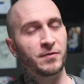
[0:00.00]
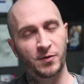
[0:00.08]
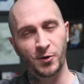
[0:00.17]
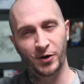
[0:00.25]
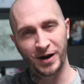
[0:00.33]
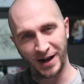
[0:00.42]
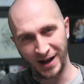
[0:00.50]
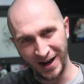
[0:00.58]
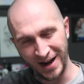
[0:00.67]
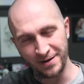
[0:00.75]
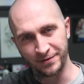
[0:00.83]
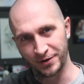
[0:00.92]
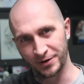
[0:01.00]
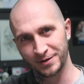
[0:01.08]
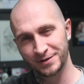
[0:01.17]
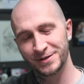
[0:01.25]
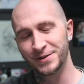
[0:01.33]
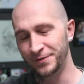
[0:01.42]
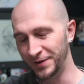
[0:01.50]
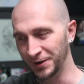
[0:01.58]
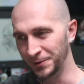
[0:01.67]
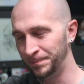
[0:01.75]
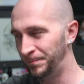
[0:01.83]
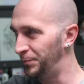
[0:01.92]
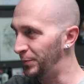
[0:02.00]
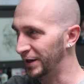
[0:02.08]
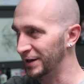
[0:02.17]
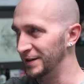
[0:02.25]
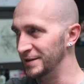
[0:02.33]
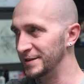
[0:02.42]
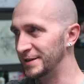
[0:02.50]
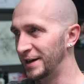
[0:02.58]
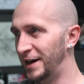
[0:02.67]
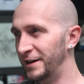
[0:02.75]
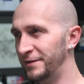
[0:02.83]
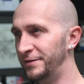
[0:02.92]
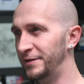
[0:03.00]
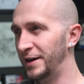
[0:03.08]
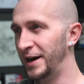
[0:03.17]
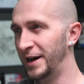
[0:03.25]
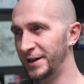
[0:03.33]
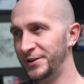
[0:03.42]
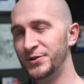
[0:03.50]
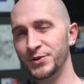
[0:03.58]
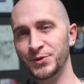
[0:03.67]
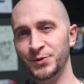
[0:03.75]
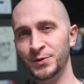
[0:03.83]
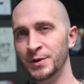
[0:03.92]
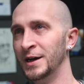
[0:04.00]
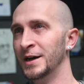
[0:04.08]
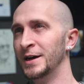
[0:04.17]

forever to film because I've had to